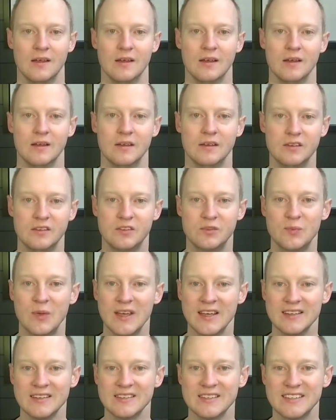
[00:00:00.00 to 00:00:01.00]
He
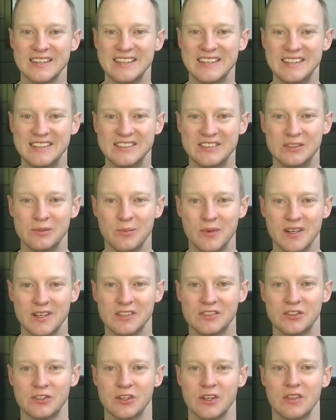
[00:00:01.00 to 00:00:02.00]
spent His
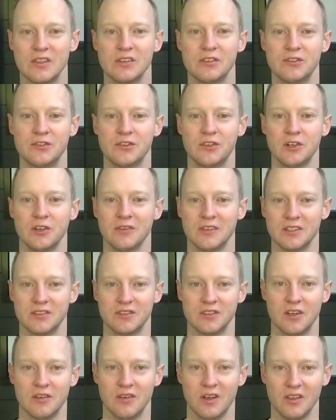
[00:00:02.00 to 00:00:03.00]
ministry in the service
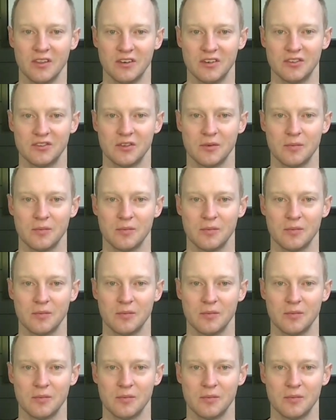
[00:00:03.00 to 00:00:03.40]
of others.